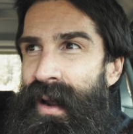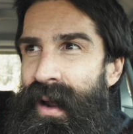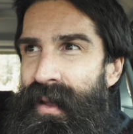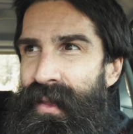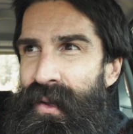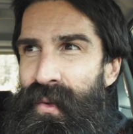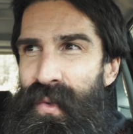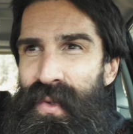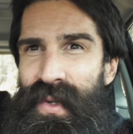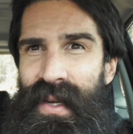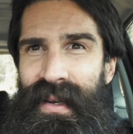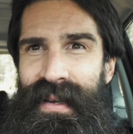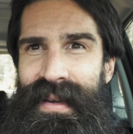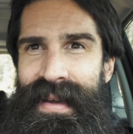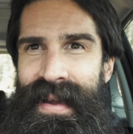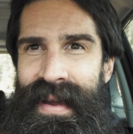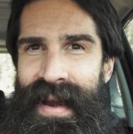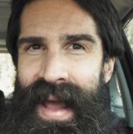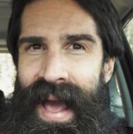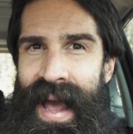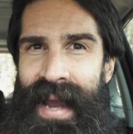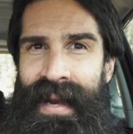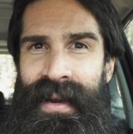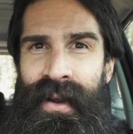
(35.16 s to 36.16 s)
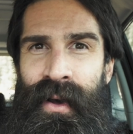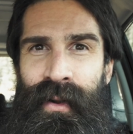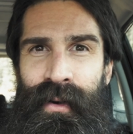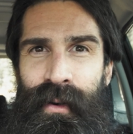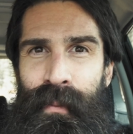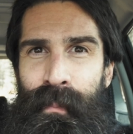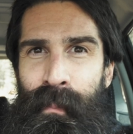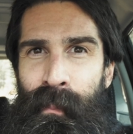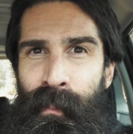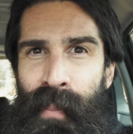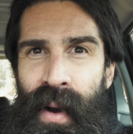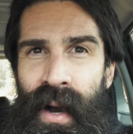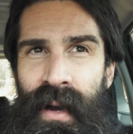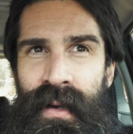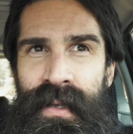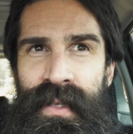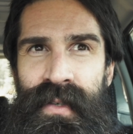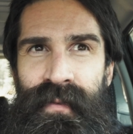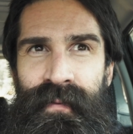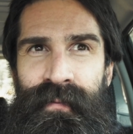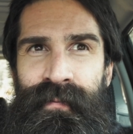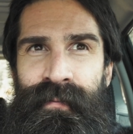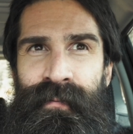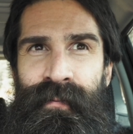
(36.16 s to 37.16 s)
I think it was like
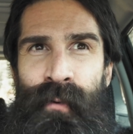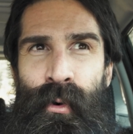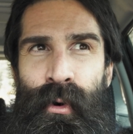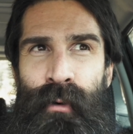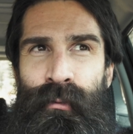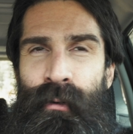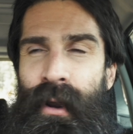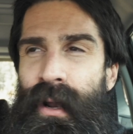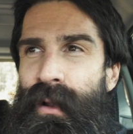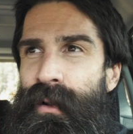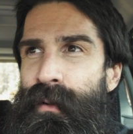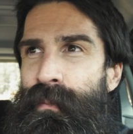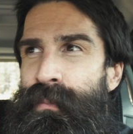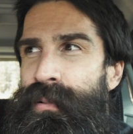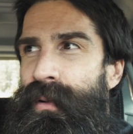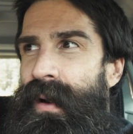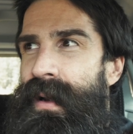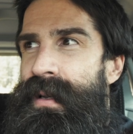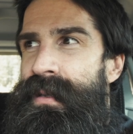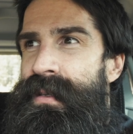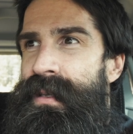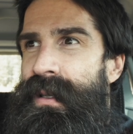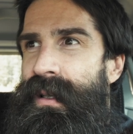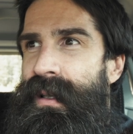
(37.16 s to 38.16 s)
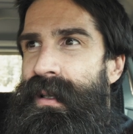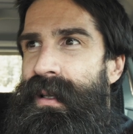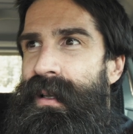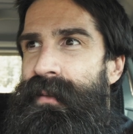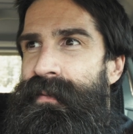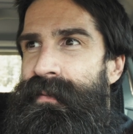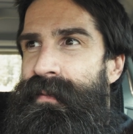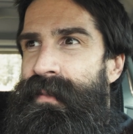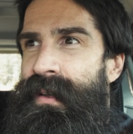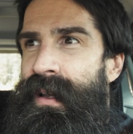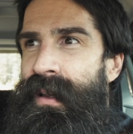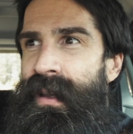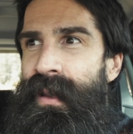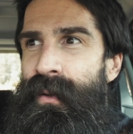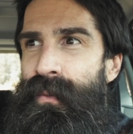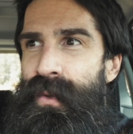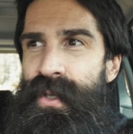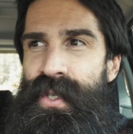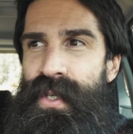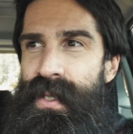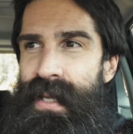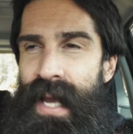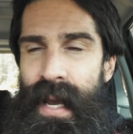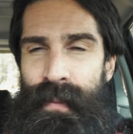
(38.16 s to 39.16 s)
$900 for a regular price lift ticket,
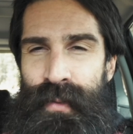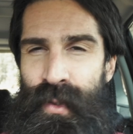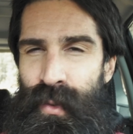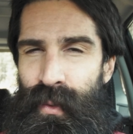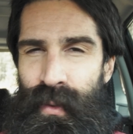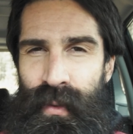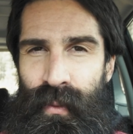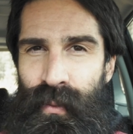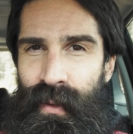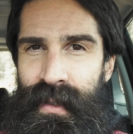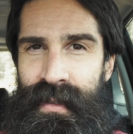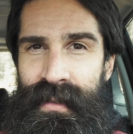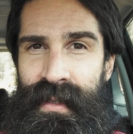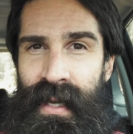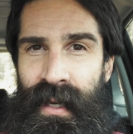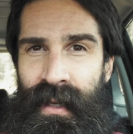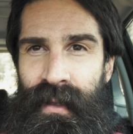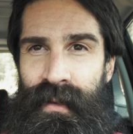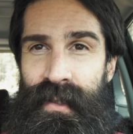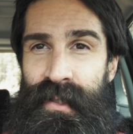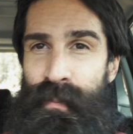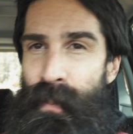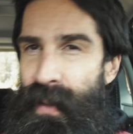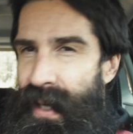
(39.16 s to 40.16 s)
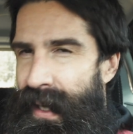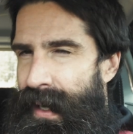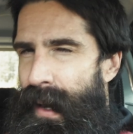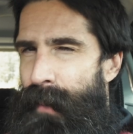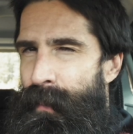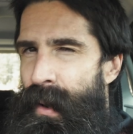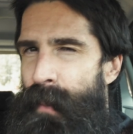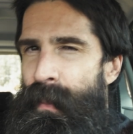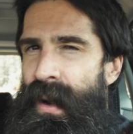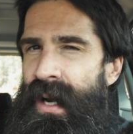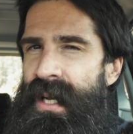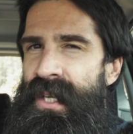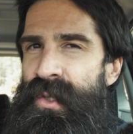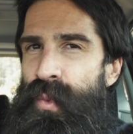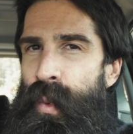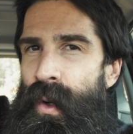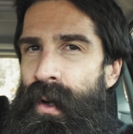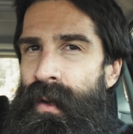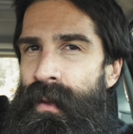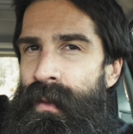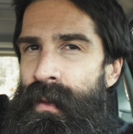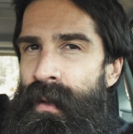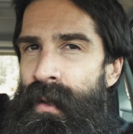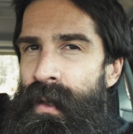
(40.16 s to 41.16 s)
which is absolutely ridiculous, but I got my money's
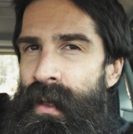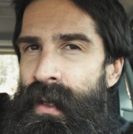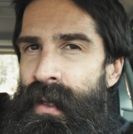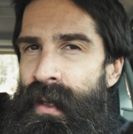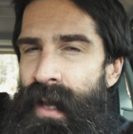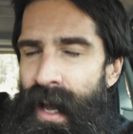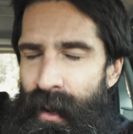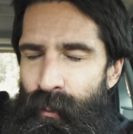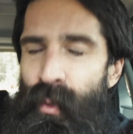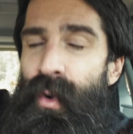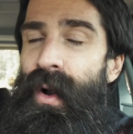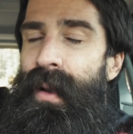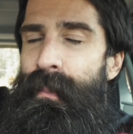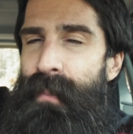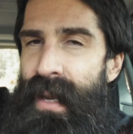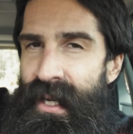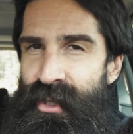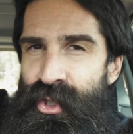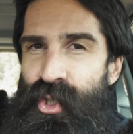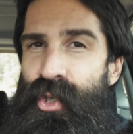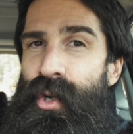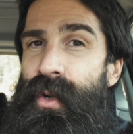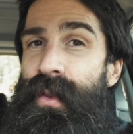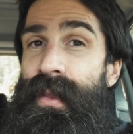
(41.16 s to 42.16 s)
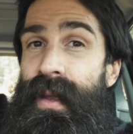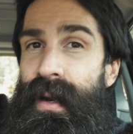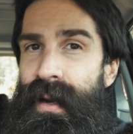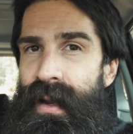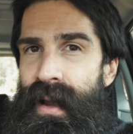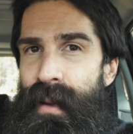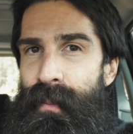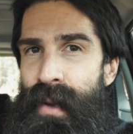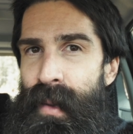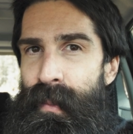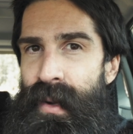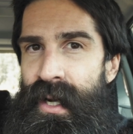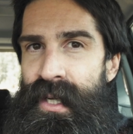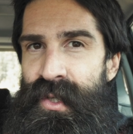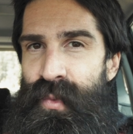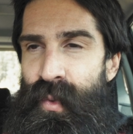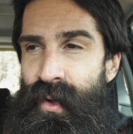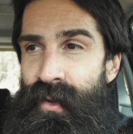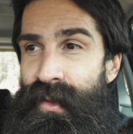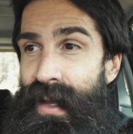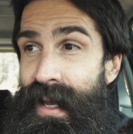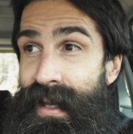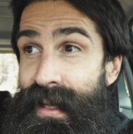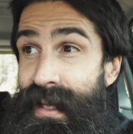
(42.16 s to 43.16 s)
worth. Well, I made sure that I got my money's
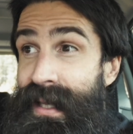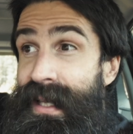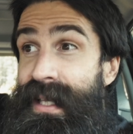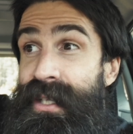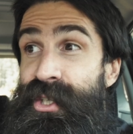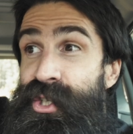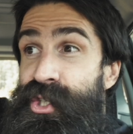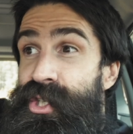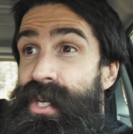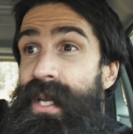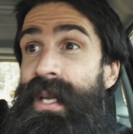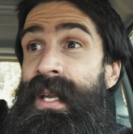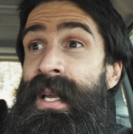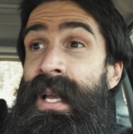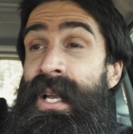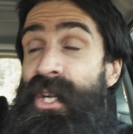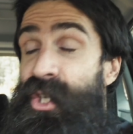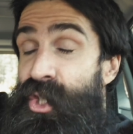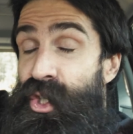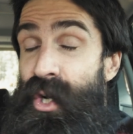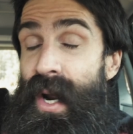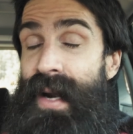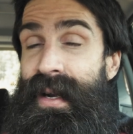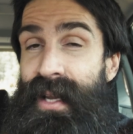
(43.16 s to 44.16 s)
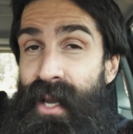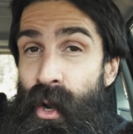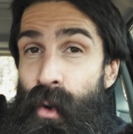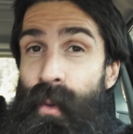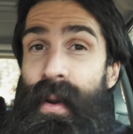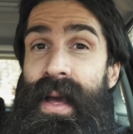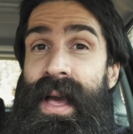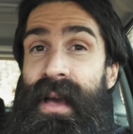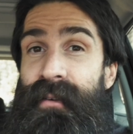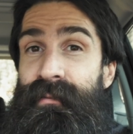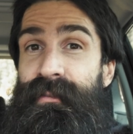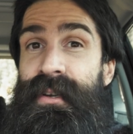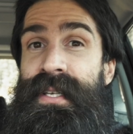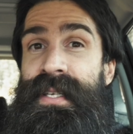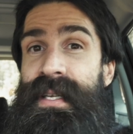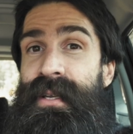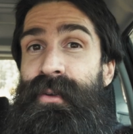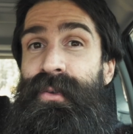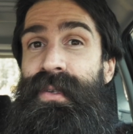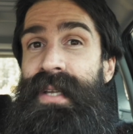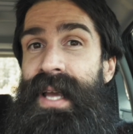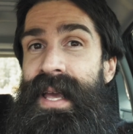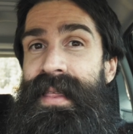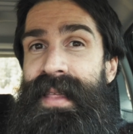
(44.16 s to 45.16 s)
worth. I legit tried to go every
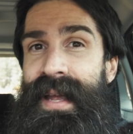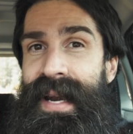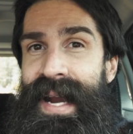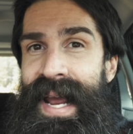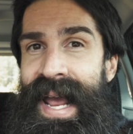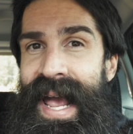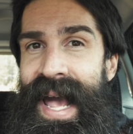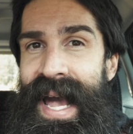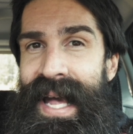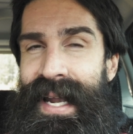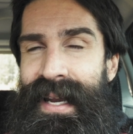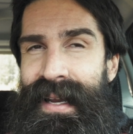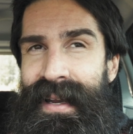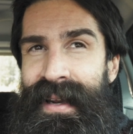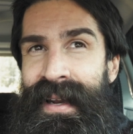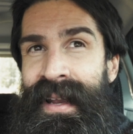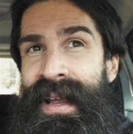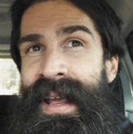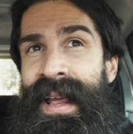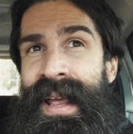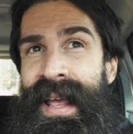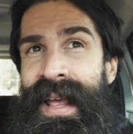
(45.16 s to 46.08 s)
single day that I had it.